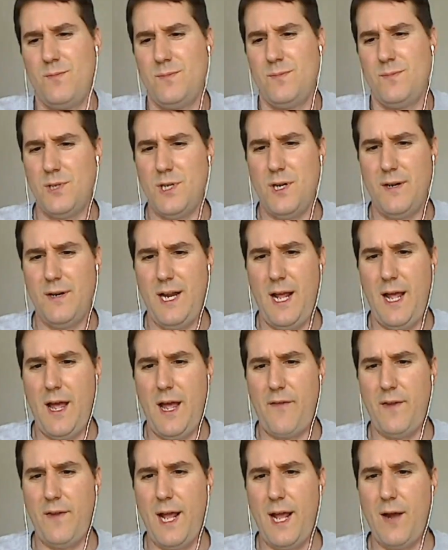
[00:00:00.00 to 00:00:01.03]
we're talking
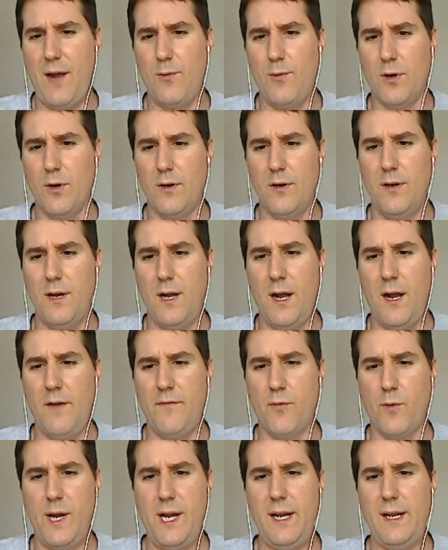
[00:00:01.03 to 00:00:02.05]
half an hour
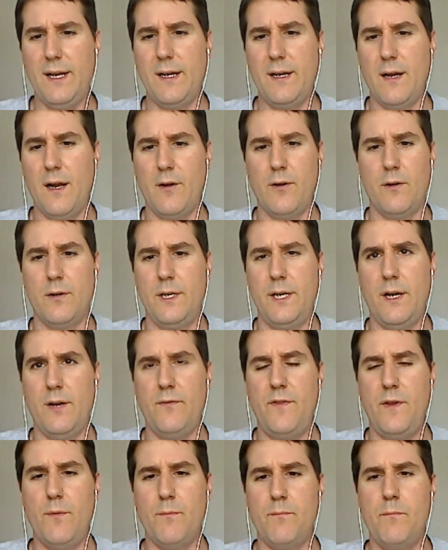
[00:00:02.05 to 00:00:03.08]
of reading or,
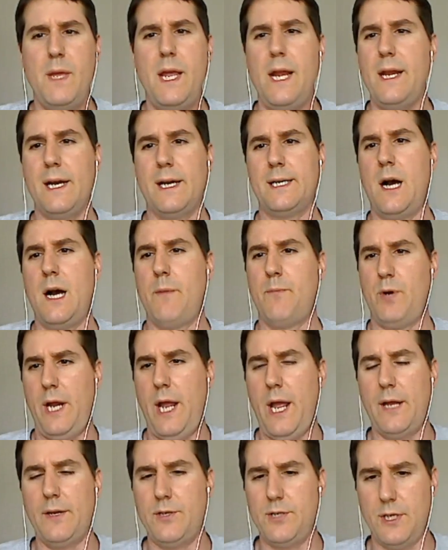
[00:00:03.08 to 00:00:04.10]
media
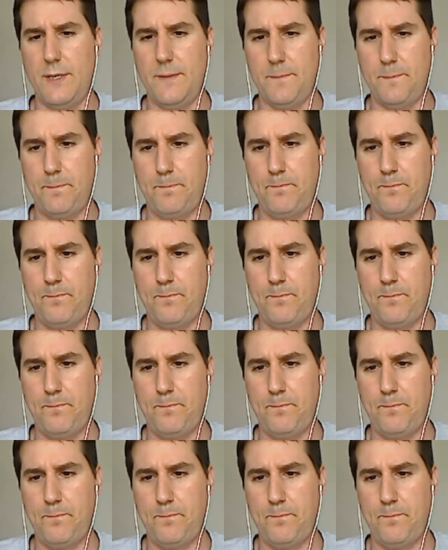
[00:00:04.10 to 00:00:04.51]
comprehension.